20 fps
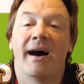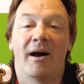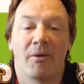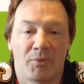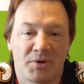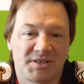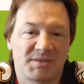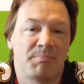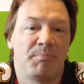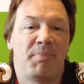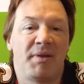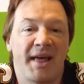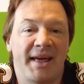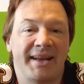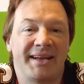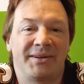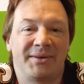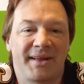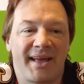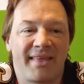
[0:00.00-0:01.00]
I wasn't
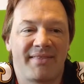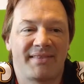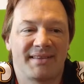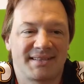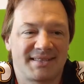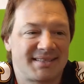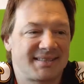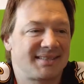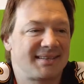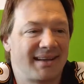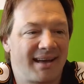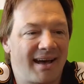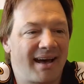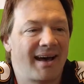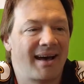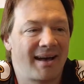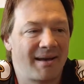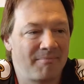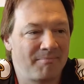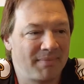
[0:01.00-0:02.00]
planning to get this.
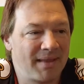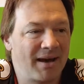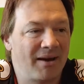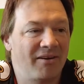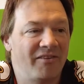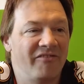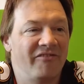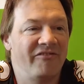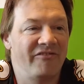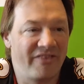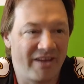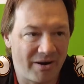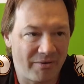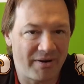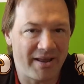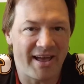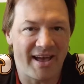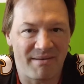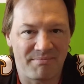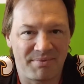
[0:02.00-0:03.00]
I'm now
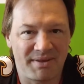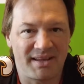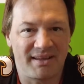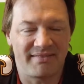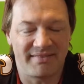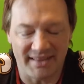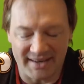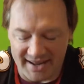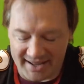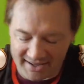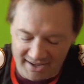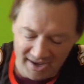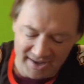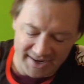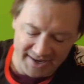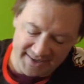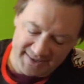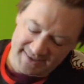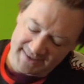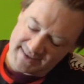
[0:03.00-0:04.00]
very happy that I
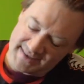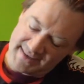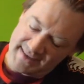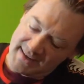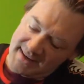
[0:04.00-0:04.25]
got it.